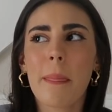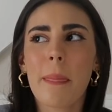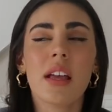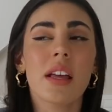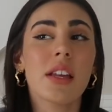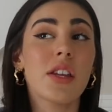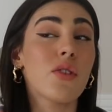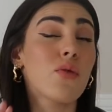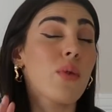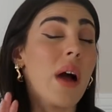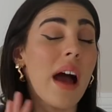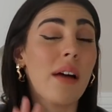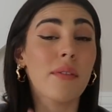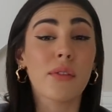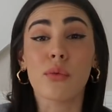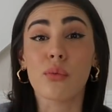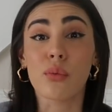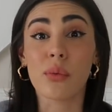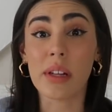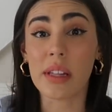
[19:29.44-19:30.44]
and you
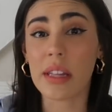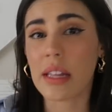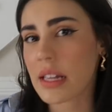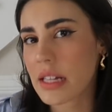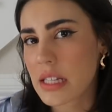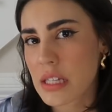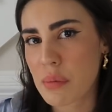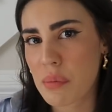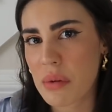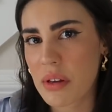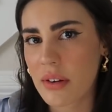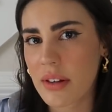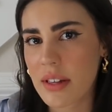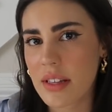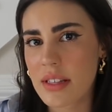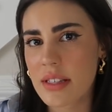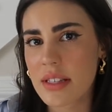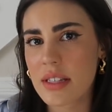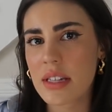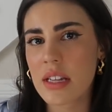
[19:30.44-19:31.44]
haven't really
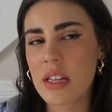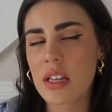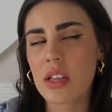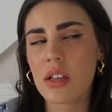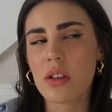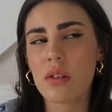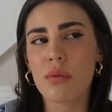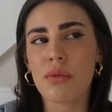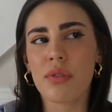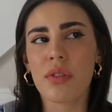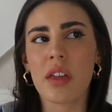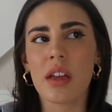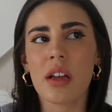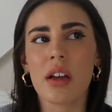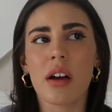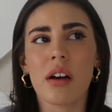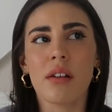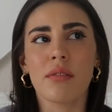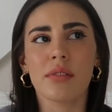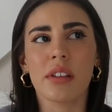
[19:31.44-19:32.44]
experienced it, you
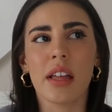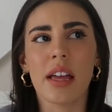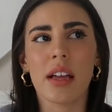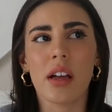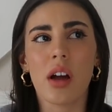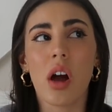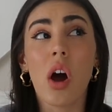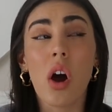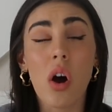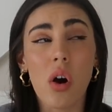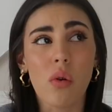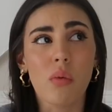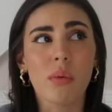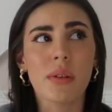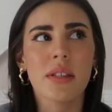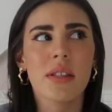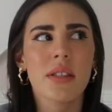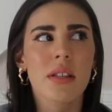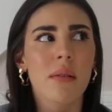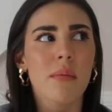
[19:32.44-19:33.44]
think of like, oh,
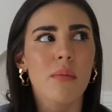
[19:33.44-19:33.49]
when